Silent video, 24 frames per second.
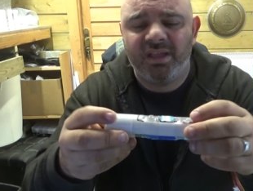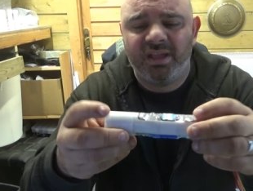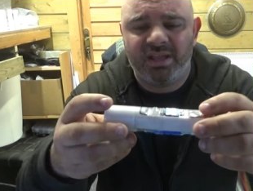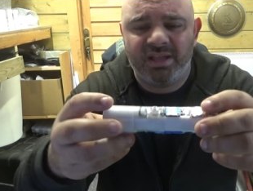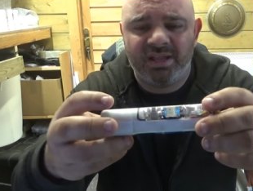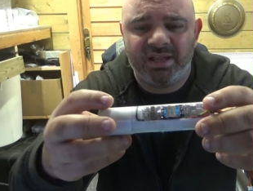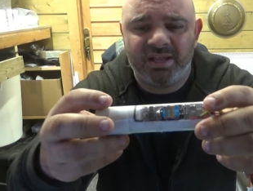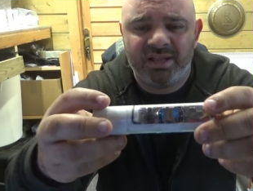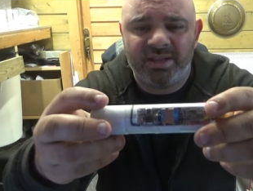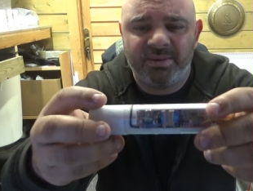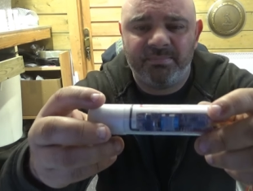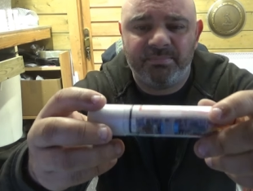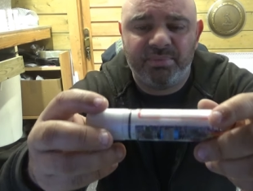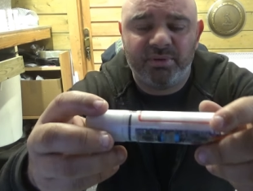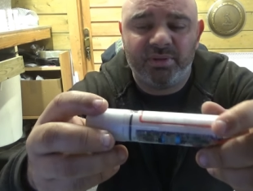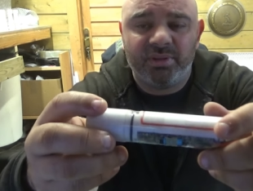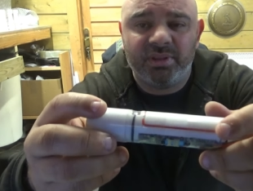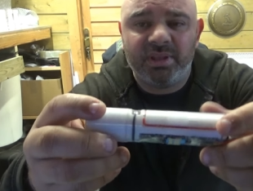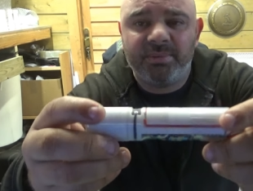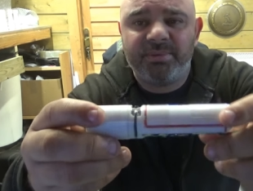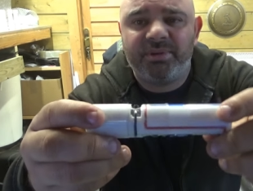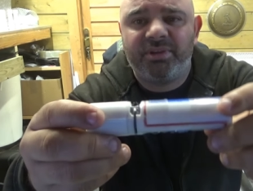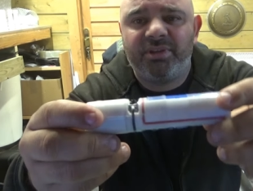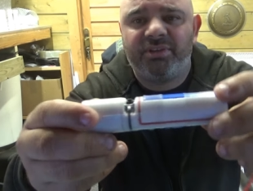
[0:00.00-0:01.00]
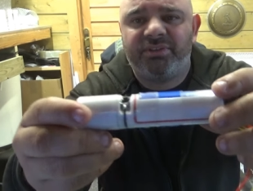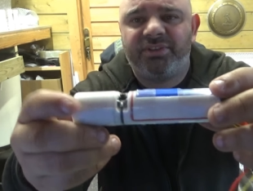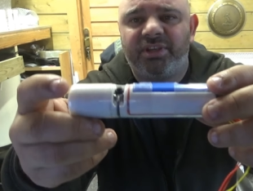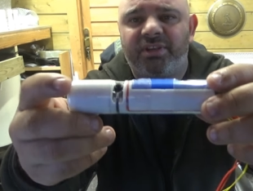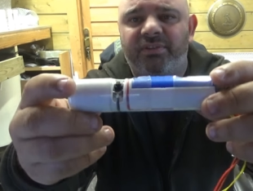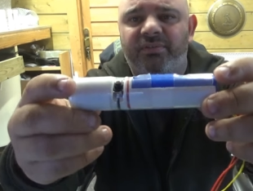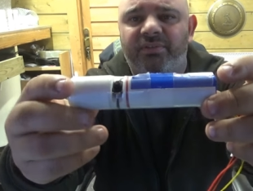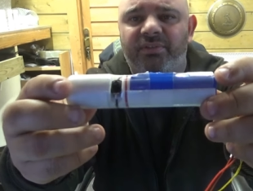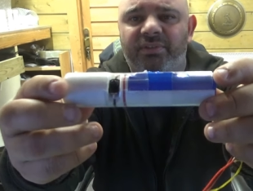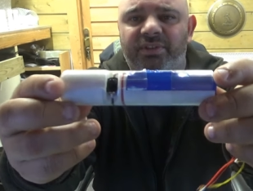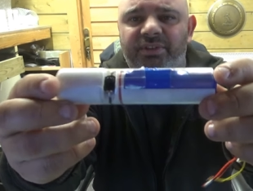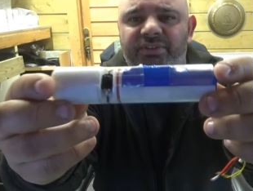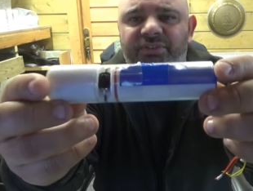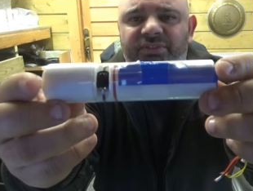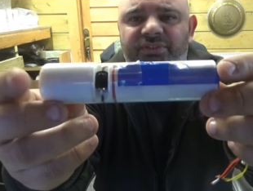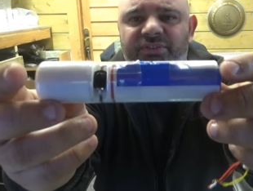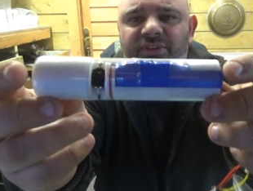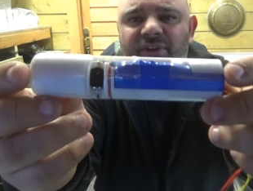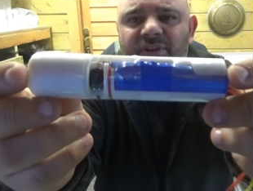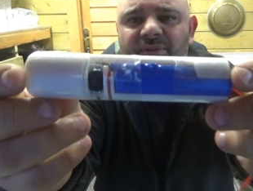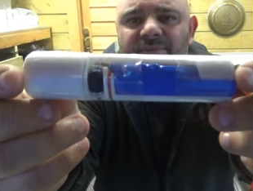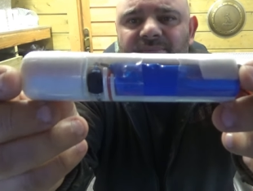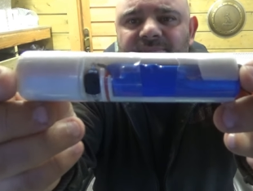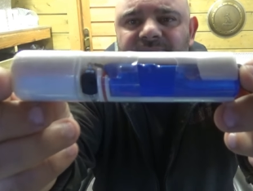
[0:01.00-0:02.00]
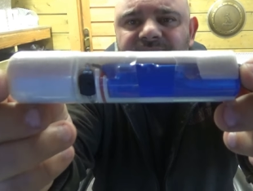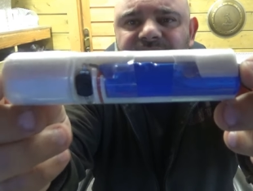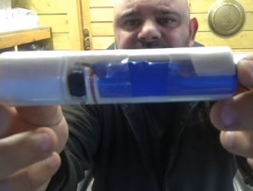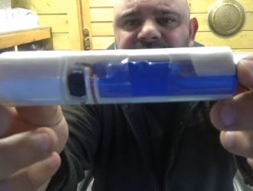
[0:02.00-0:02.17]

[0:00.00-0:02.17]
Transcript: uh, but let me get, take you through this so